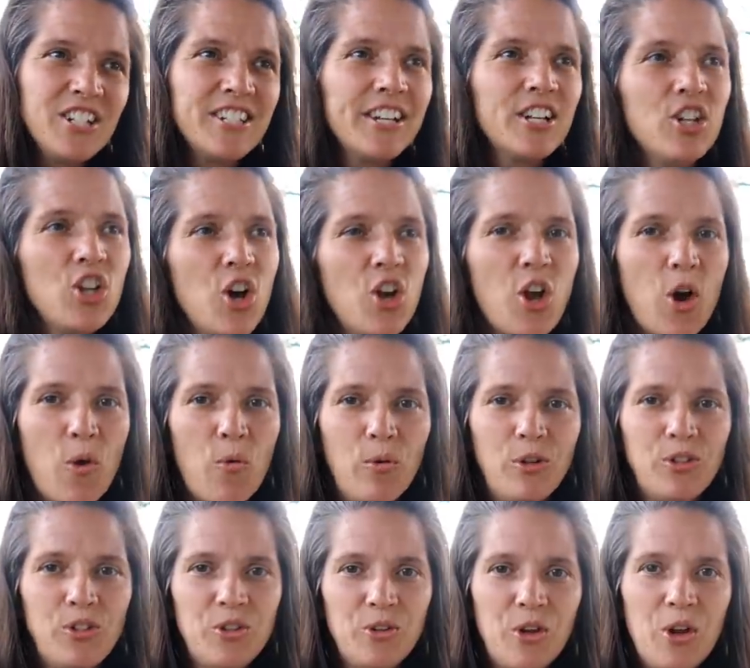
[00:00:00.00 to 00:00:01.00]
She's like, no, no. When we'll
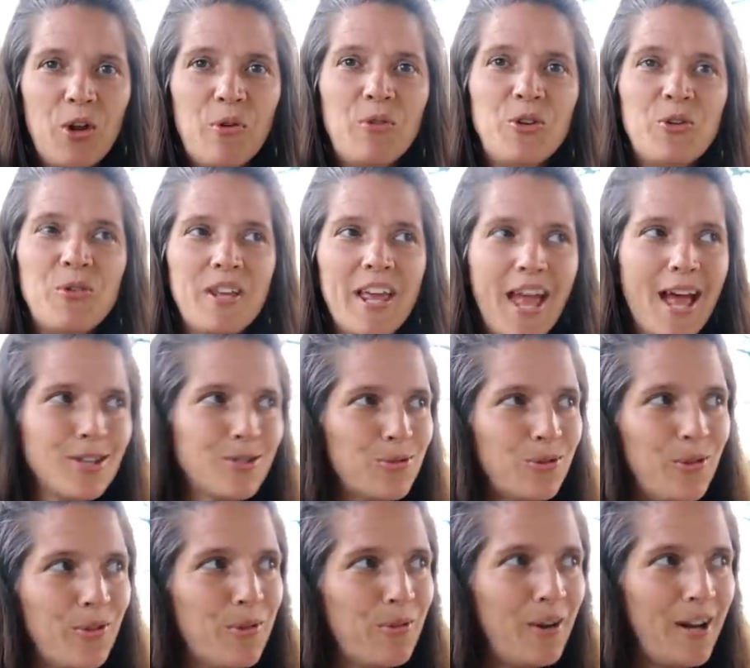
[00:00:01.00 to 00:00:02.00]
me do, and, we're doing
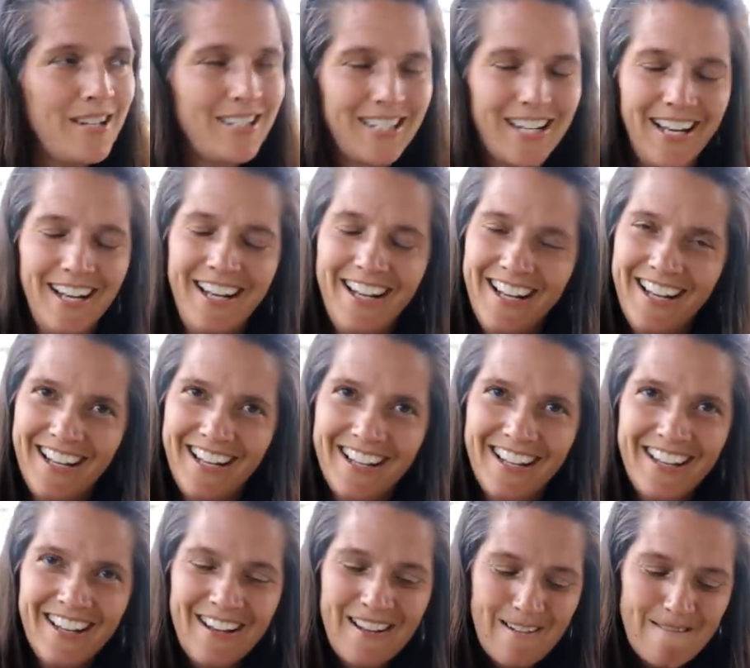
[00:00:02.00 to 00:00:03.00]
casserole and the rice. when me and
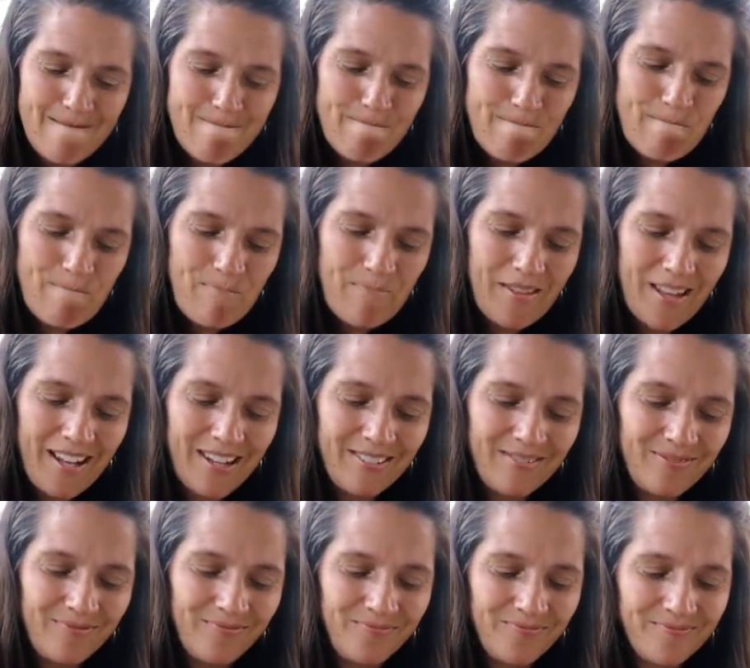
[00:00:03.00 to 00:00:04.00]
the children are together, we
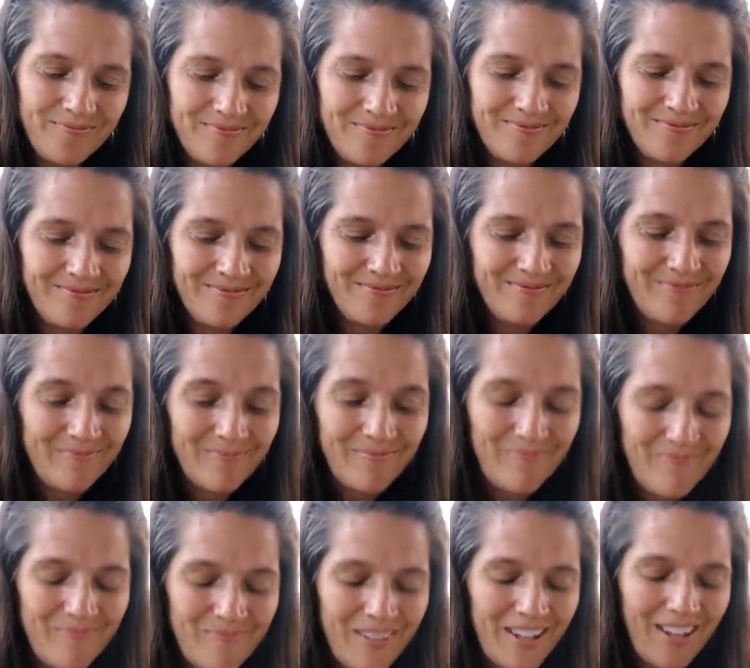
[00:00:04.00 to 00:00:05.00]
never we never have
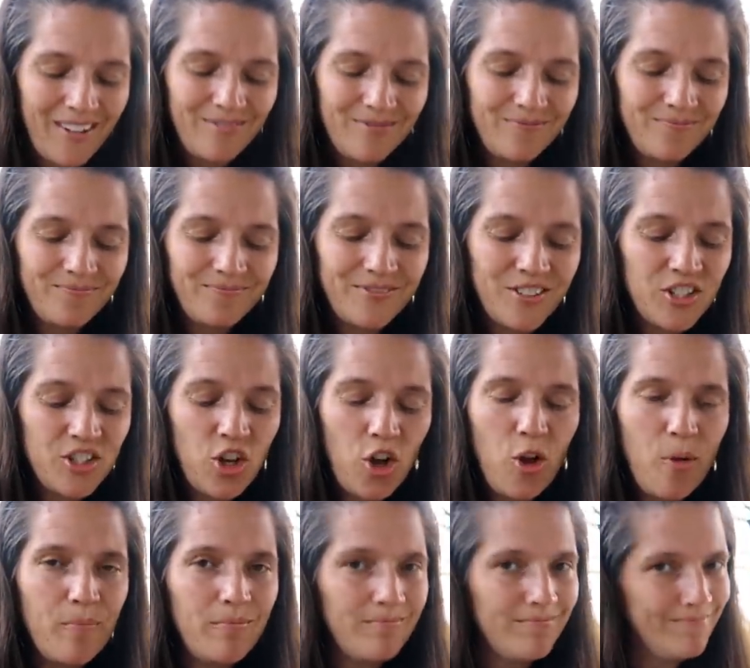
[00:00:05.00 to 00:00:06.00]
a lack of
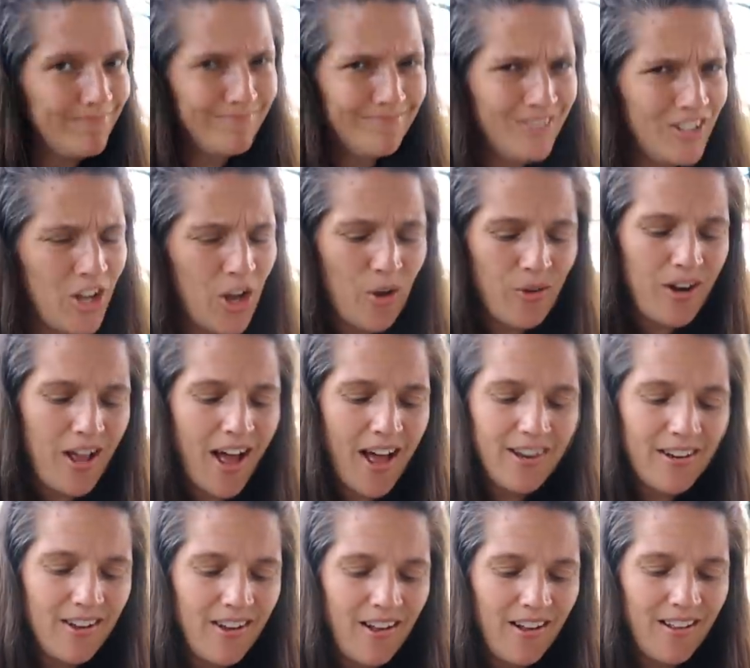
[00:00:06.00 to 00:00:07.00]
fun. No, know not I mean? at all.